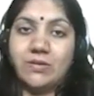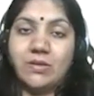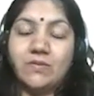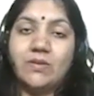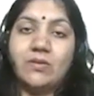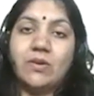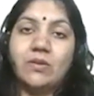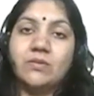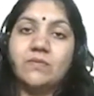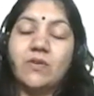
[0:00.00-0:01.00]
If they not
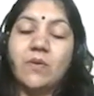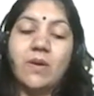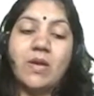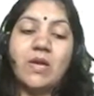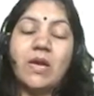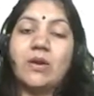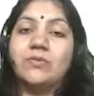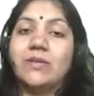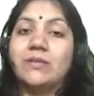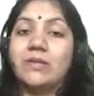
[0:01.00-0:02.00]
inform,
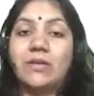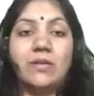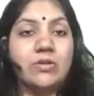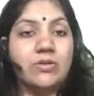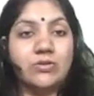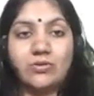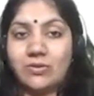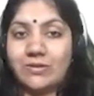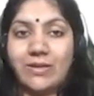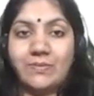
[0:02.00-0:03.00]
outsider are not
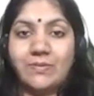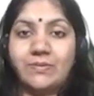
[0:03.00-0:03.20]
liable.